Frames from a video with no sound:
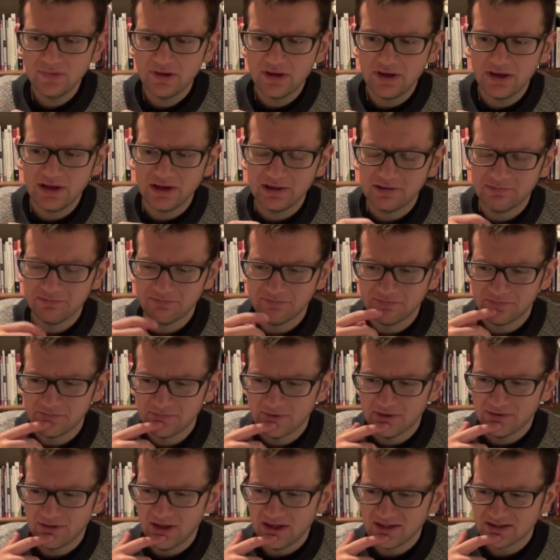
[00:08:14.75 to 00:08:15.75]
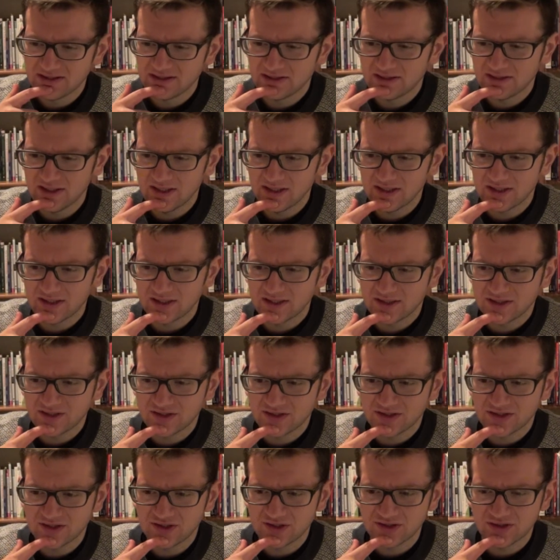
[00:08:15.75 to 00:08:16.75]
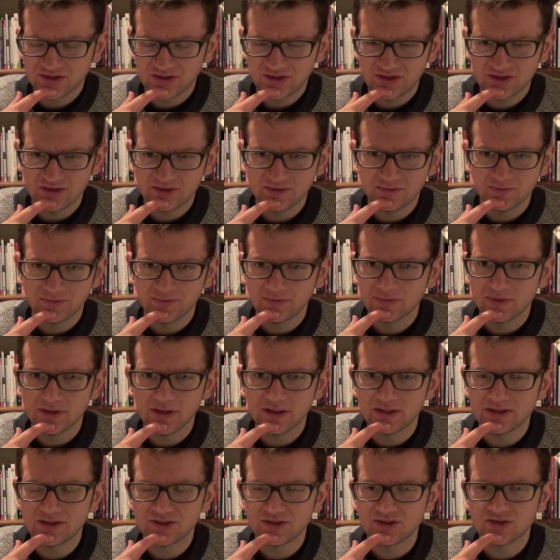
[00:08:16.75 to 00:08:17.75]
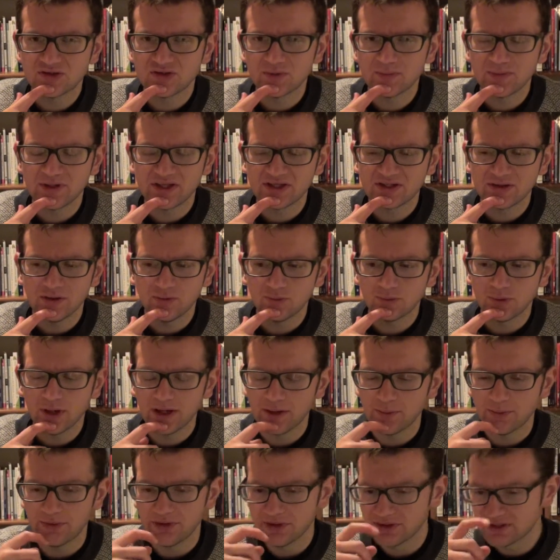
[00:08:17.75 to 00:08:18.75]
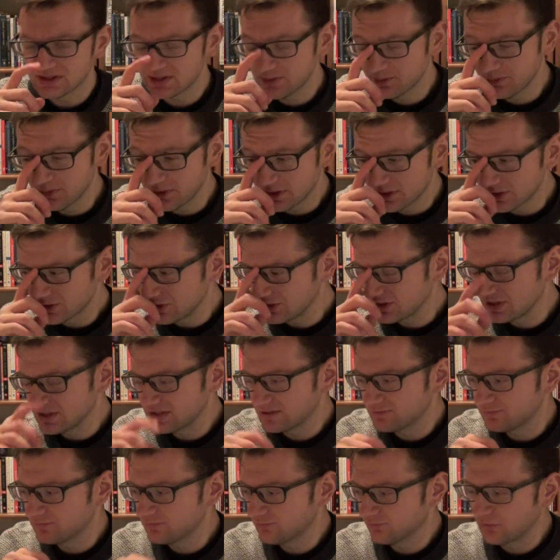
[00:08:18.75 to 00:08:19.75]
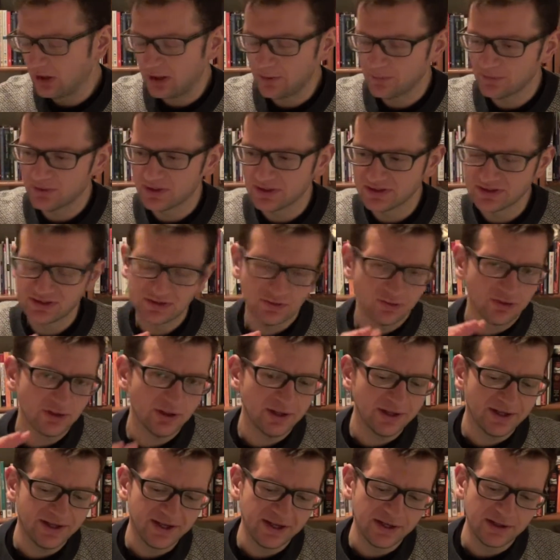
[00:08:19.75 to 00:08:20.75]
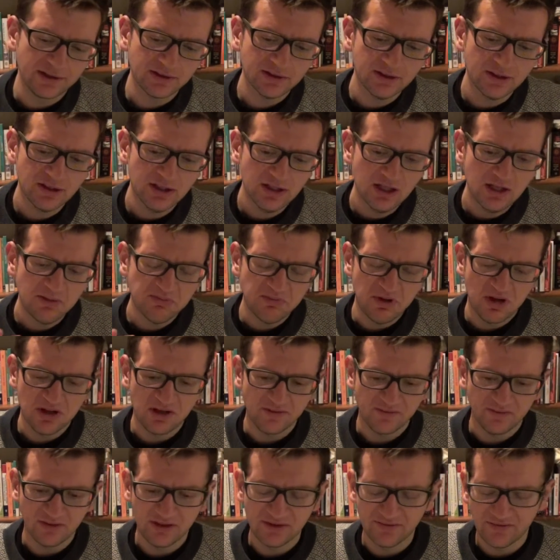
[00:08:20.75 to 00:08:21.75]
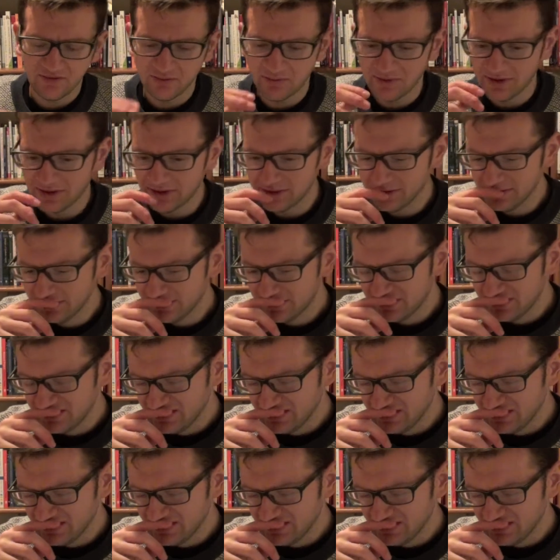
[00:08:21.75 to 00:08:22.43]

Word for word: And it just doesn't, it's just something's not right with it. Something just isn't right with it. It's not clicking perfectly for me.